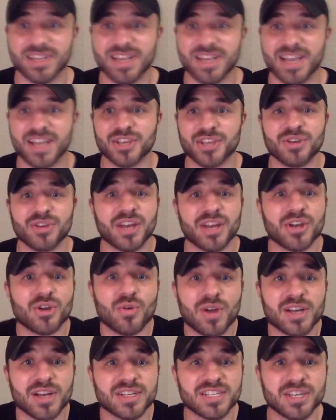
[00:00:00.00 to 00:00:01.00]
like you got
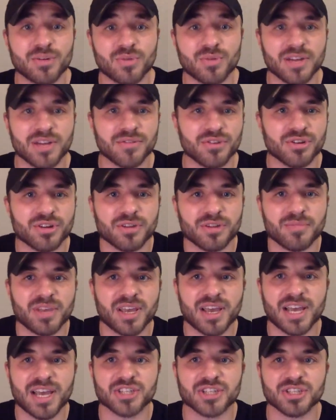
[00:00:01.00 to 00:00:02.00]
no idea whenever you're going to
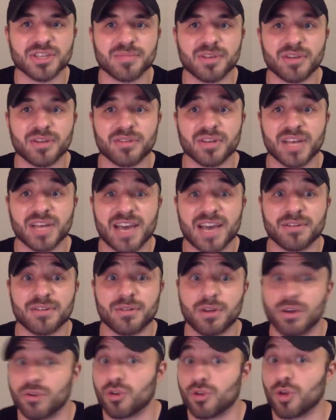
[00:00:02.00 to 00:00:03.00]
actually be able to have
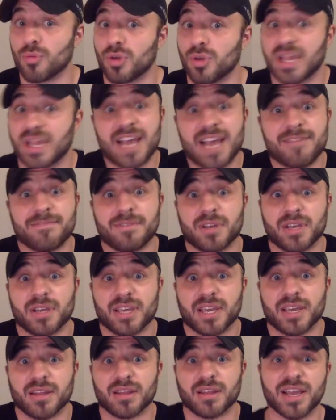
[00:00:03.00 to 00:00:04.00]
a normal life again.